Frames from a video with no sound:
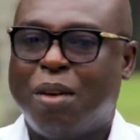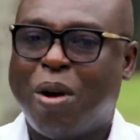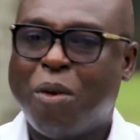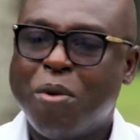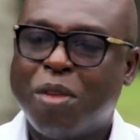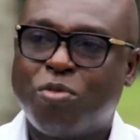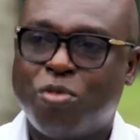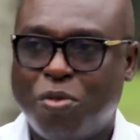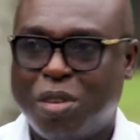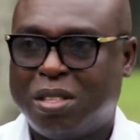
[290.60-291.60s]
1
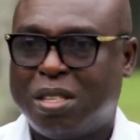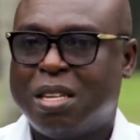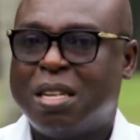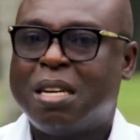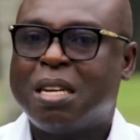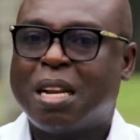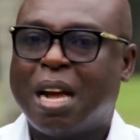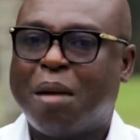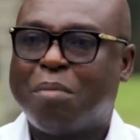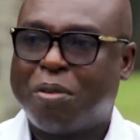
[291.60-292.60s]
week, 2 weeks.
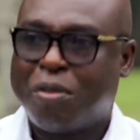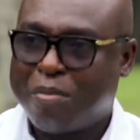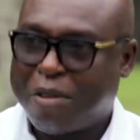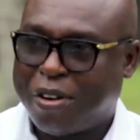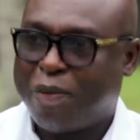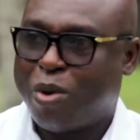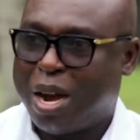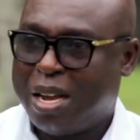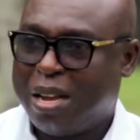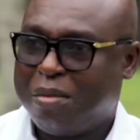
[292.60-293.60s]
Now my
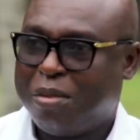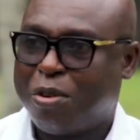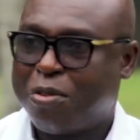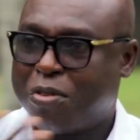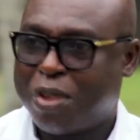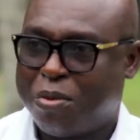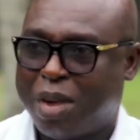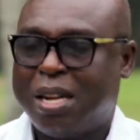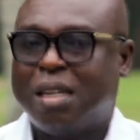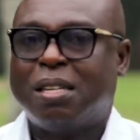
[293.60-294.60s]
farm wa, cause
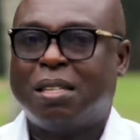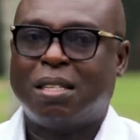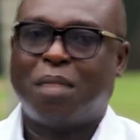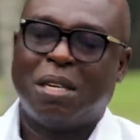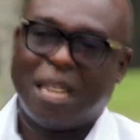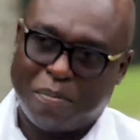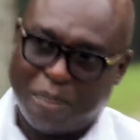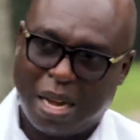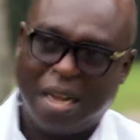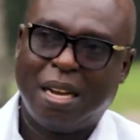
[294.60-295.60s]
she wa, I'm a
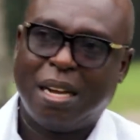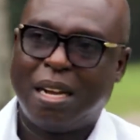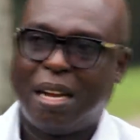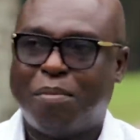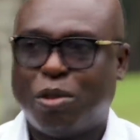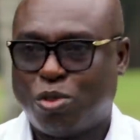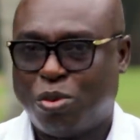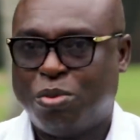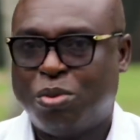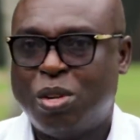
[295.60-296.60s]
dear ba, a
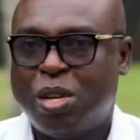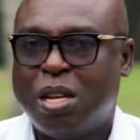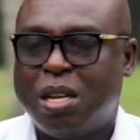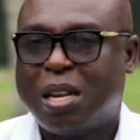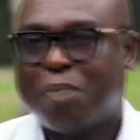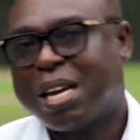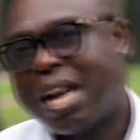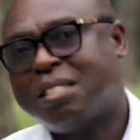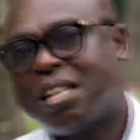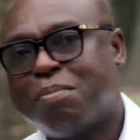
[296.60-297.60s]
beton.
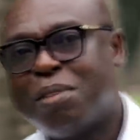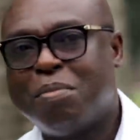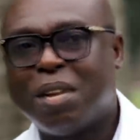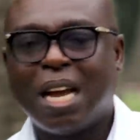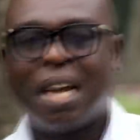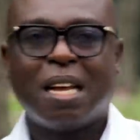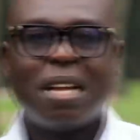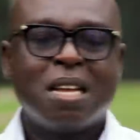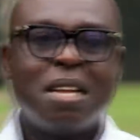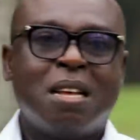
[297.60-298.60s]
I'm a Kaiser, maybe
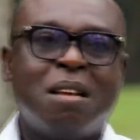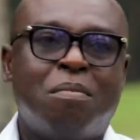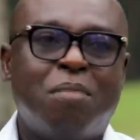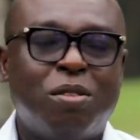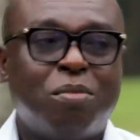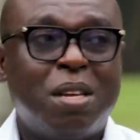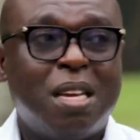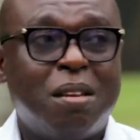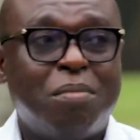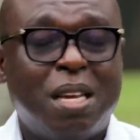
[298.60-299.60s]
not
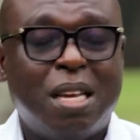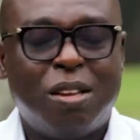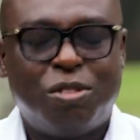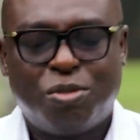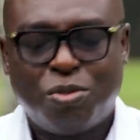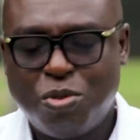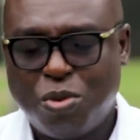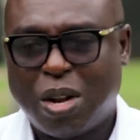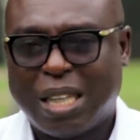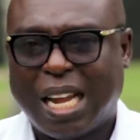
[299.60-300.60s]
me
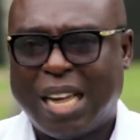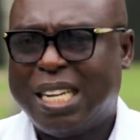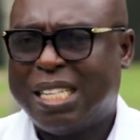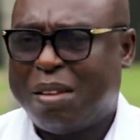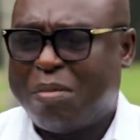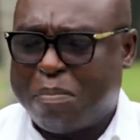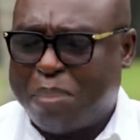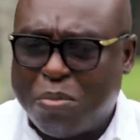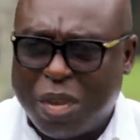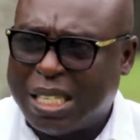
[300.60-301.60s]
school at a real
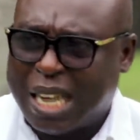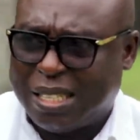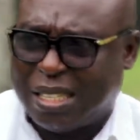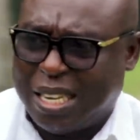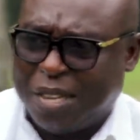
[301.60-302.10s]
name and pop when I